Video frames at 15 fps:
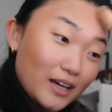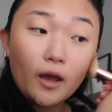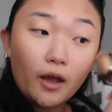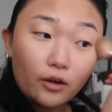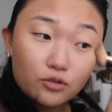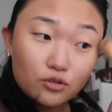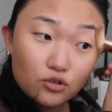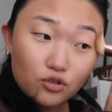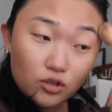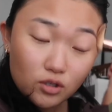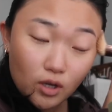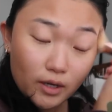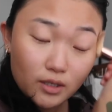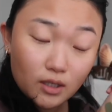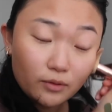I also just
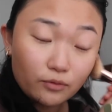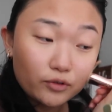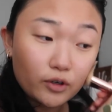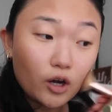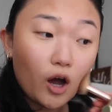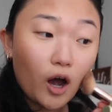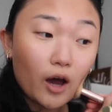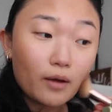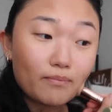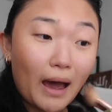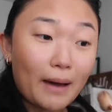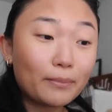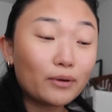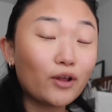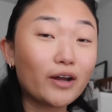signed up for a hot
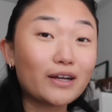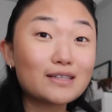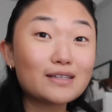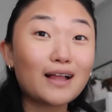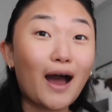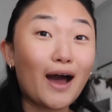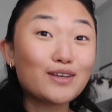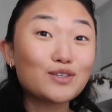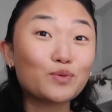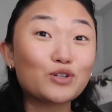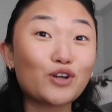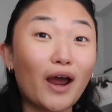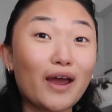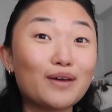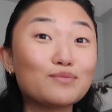mat Pilates class,
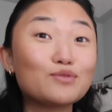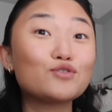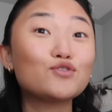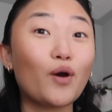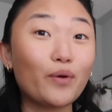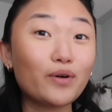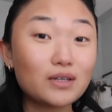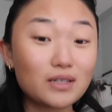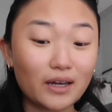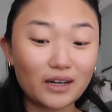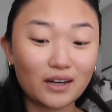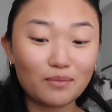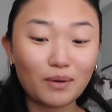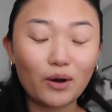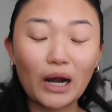which I am so
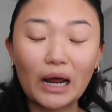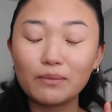excited about.